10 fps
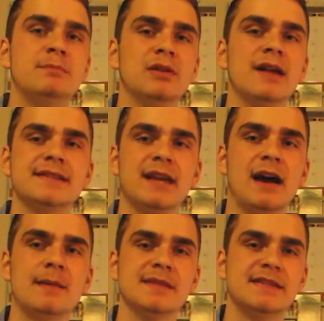plus
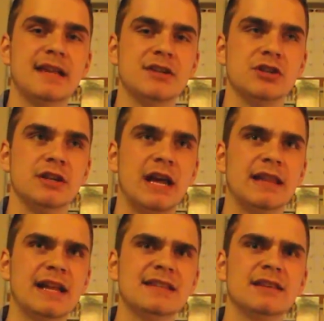times a session,
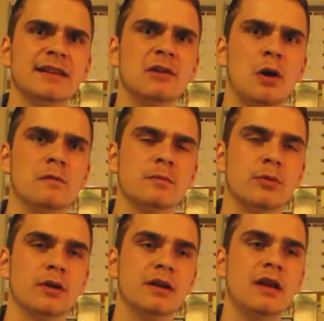and that's a little
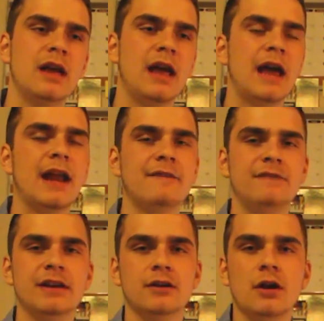overboard. And I
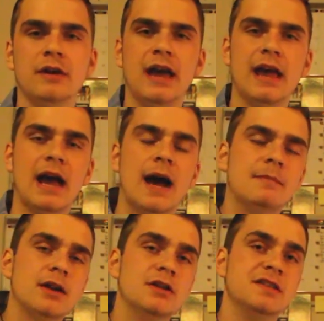figured, okay, I'm
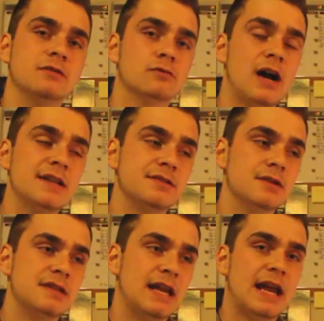not using
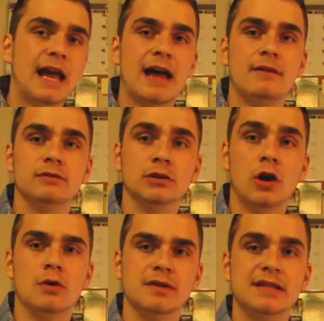risers and I have
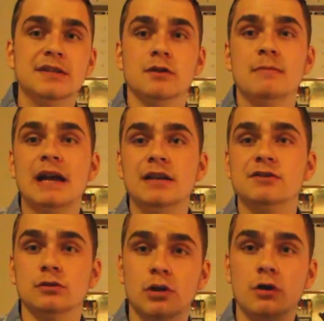lows. These are
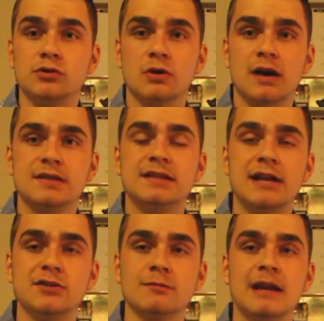low trucks,
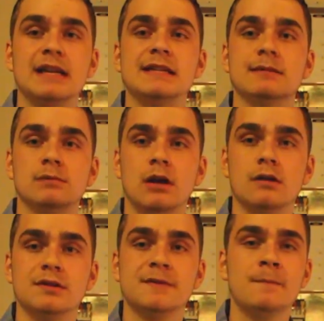Tensor Magnesium
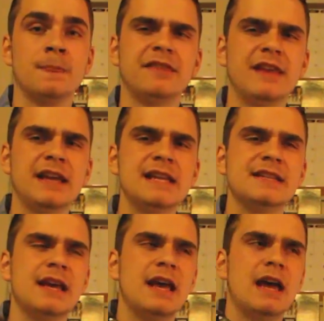lows. The thing
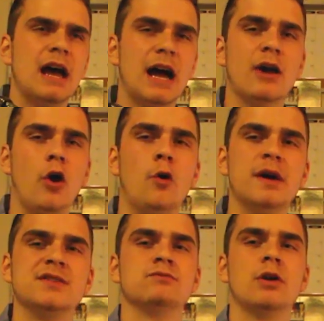is, I
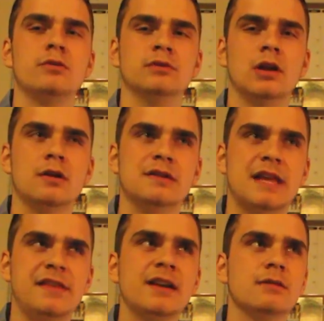always rode lows.
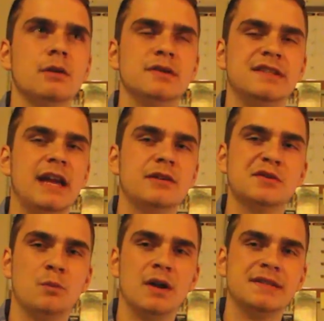I think I rode
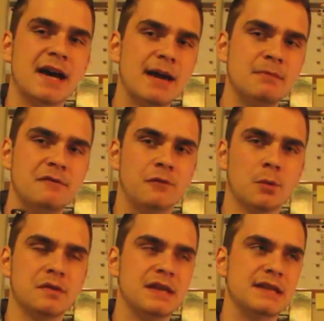standards one time
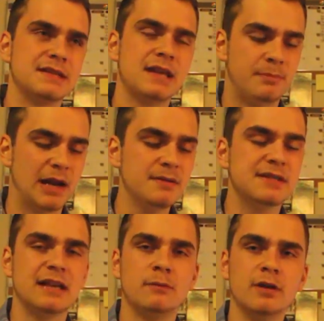before these, but I was
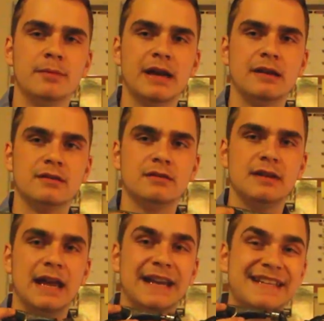getting wheel bite
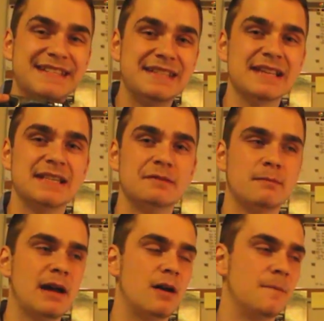an excessive
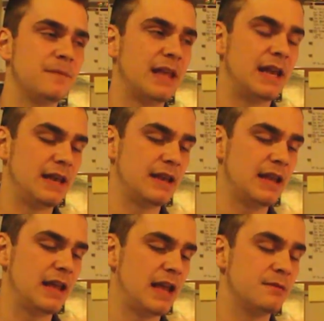amount, and
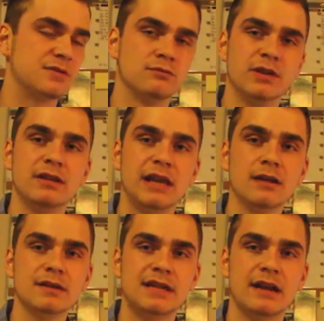it was really
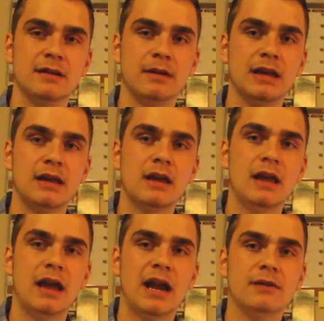irritating me.
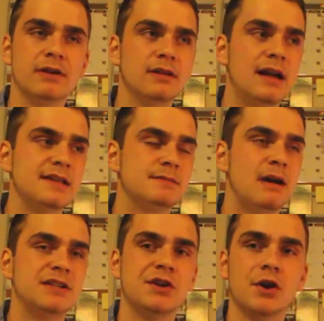And I realized
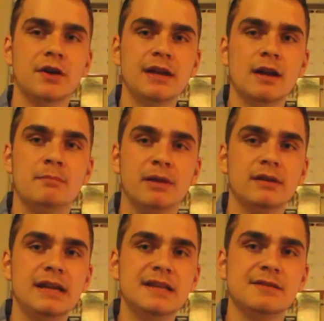my turning
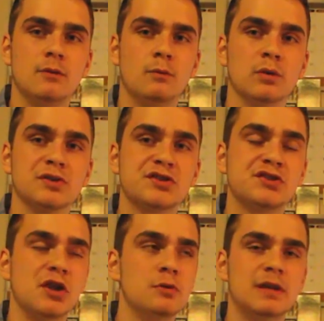abilities were
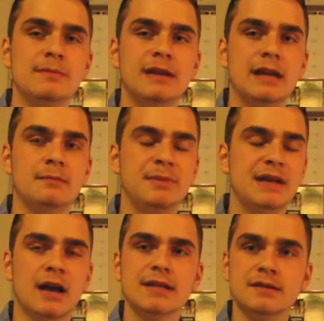so limited
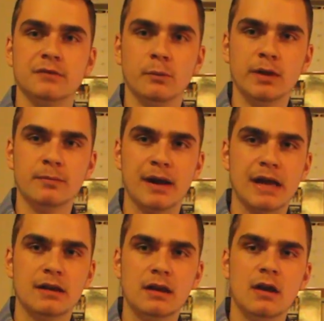because of the wheel bite.